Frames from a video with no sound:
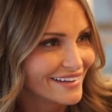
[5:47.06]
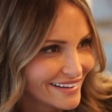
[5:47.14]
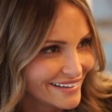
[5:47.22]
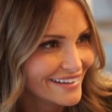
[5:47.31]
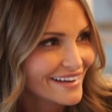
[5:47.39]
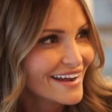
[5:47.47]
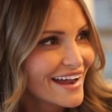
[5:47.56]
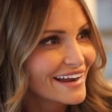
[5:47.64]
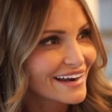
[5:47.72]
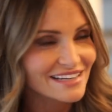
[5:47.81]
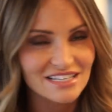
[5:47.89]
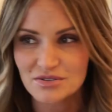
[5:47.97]
and
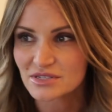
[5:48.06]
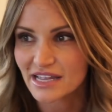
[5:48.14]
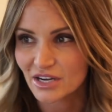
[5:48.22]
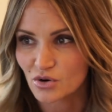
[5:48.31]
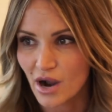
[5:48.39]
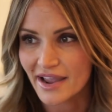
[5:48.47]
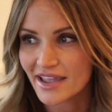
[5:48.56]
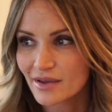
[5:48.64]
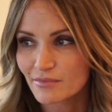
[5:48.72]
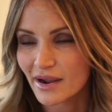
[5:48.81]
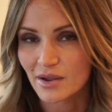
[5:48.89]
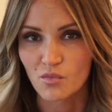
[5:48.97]
I just was like, I
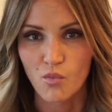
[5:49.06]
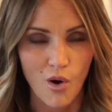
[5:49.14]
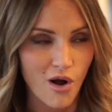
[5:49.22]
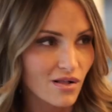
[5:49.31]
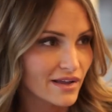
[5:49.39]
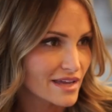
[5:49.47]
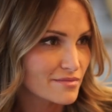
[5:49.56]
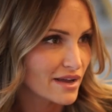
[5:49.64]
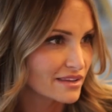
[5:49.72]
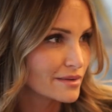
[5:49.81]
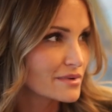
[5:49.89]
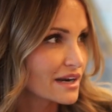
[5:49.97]
hit my wall, I hit my
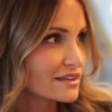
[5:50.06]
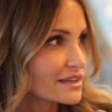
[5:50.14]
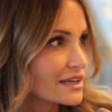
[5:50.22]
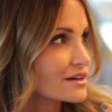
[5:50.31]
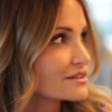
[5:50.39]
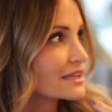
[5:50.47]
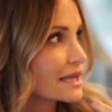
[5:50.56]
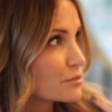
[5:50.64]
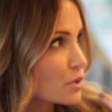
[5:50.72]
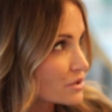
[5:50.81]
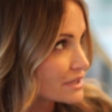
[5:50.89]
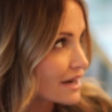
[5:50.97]
limit. I literally like
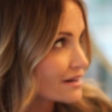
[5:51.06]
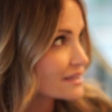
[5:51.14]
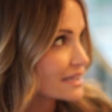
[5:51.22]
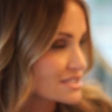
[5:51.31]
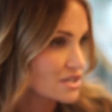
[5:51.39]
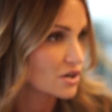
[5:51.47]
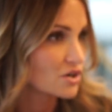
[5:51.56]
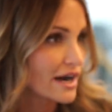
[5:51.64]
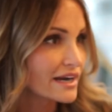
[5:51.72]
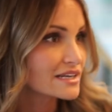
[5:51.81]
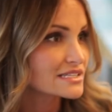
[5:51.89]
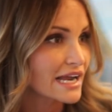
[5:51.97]
broke down and like started crying,
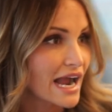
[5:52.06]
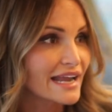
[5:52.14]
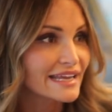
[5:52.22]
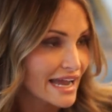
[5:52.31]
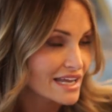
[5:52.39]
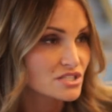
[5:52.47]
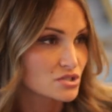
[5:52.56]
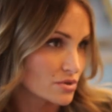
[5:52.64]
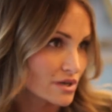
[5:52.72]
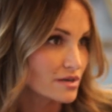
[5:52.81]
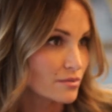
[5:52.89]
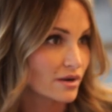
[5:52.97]
and I was like, I can't do it
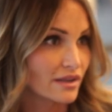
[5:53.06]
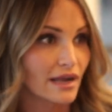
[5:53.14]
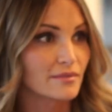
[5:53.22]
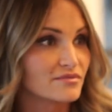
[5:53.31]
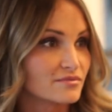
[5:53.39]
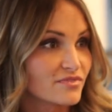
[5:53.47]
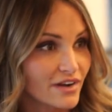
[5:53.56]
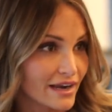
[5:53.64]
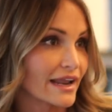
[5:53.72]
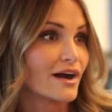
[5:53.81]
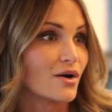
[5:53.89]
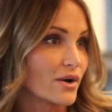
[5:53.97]
anymore. Like I'm fucking
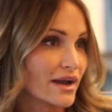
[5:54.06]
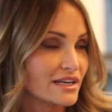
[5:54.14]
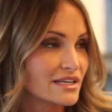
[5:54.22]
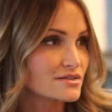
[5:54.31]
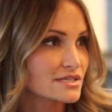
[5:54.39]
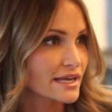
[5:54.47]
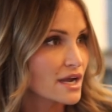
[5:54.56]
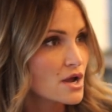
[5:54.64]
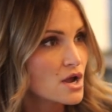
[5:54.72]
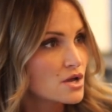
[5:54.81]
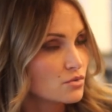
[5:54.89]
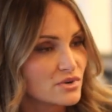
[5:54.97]
out. And he was like,
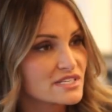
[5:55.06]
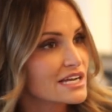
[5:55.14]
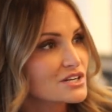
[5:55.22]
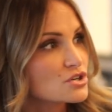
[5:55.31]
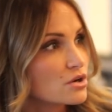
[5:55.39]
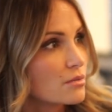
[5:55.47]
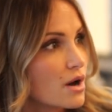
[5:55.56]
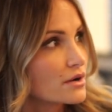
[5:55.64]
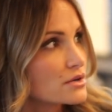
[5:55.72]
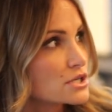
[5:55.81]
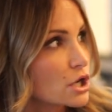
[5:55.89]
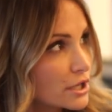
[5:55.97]
reschedule them all. And I
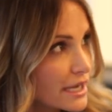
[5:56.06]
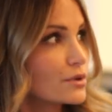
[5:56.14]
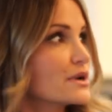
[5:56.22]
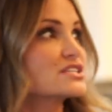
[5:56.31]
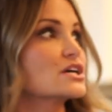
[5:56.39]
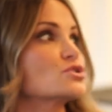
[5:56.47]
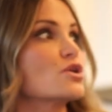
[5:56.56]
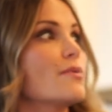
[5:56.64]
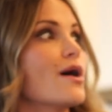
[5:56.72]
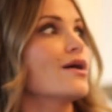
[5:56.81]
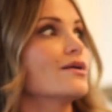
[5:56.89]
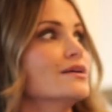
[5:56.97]
was like, I can't reschedule them
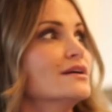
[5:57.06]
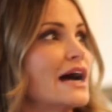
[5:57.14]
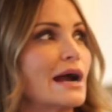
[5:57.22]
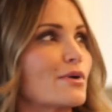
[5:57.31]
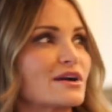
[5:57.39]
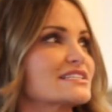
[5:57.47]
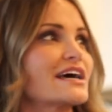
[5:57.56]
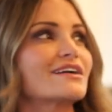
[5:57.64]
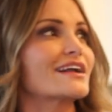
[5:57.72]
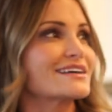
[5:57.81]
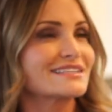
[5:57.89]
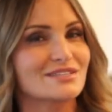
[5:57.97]
all. I work
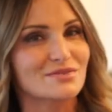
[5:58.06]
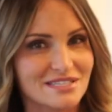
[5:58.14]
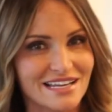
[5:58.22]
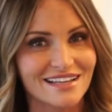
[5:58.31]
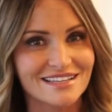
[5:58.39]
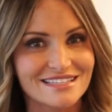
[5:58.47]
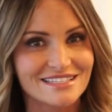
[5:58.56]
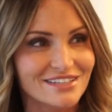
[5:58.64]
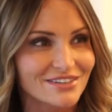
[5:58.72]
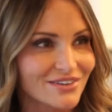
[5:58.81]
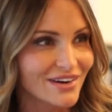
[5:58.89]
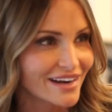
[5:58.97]
Saturdays. That's what stylists
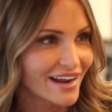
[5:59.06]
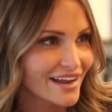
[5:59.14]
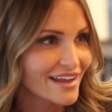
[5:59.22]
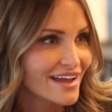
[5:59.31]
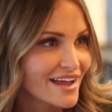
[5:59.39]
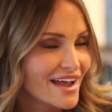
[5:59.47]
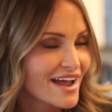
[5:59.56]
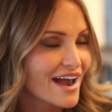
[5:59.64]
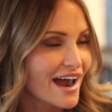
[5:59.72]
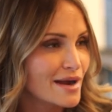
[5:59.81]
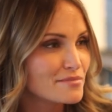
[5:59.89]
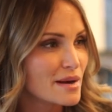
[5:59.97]
do. And
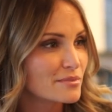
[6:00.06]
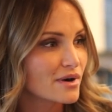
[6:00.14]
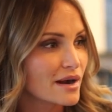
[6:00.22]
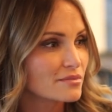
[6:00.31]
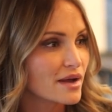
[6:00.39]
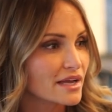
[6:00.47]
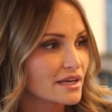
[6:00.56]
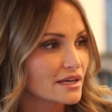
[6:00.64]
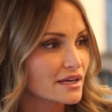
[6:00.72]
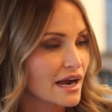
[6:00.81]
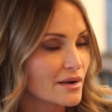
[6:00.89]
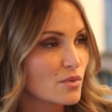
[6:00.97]
I remember I'm like,
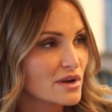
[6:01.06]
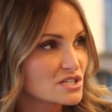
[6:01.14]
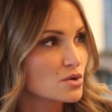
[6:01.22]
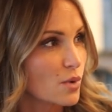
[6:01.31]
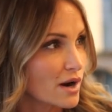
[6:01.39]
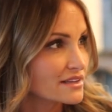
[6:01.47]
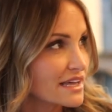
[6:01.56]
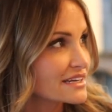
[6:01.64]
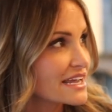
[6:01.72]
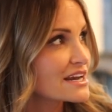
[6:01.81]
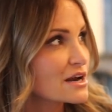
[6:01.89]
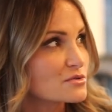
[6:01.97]
I went to work that
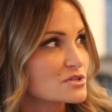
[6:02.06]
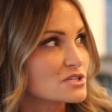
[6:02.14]
day and I was